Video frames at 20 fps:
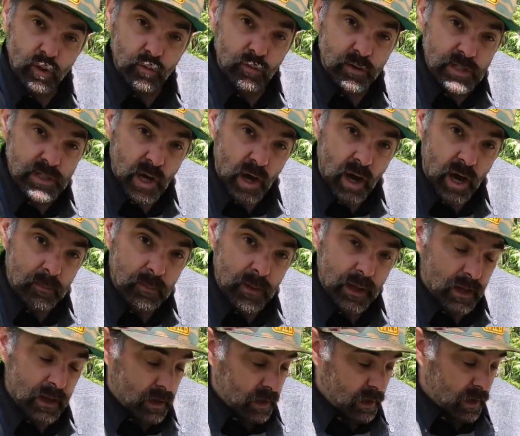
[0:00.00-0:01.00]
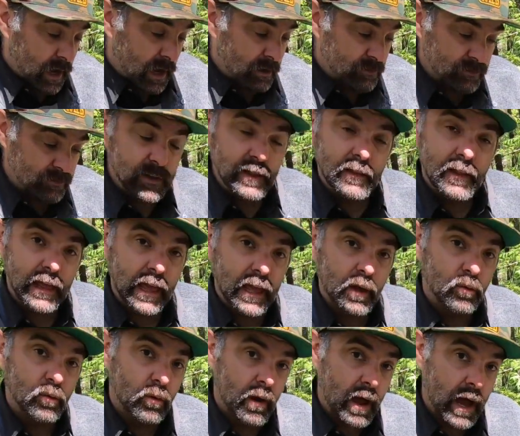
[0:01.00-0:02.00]
top, I feel like I can
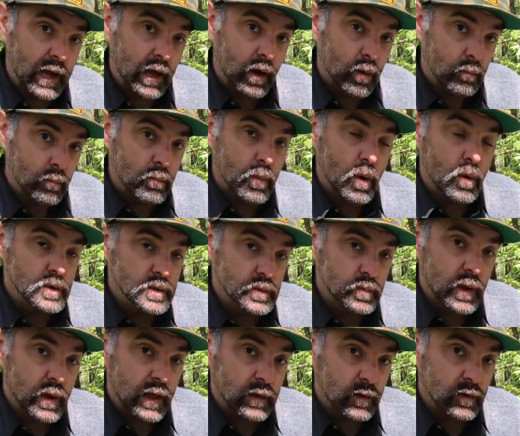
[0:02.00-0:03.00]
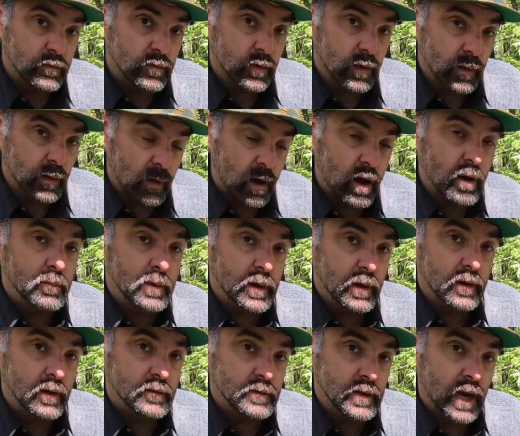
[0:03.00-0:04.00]
ride out most weather for a long period
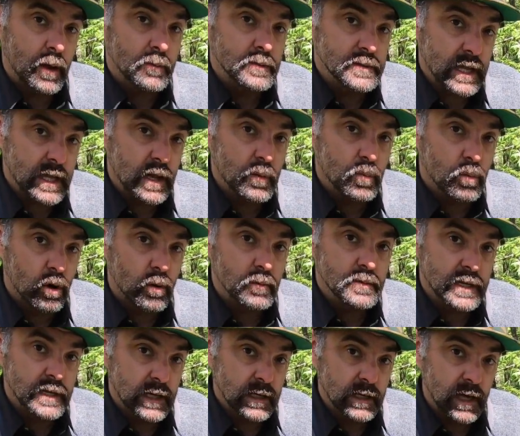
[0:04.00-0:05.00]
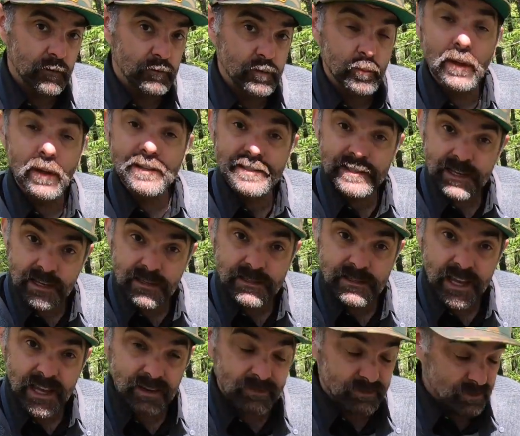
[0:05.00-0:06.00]
of time, stay warm, stay comfortable, and stay
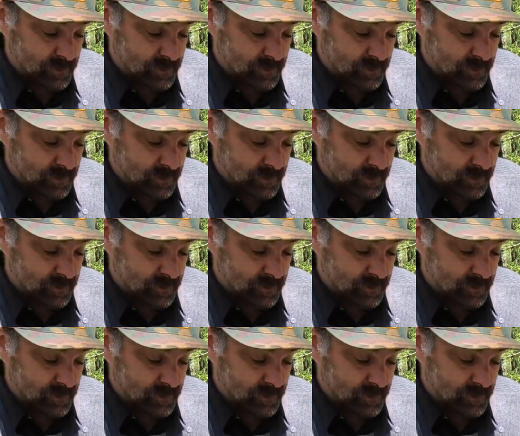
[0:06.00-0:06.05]
safe.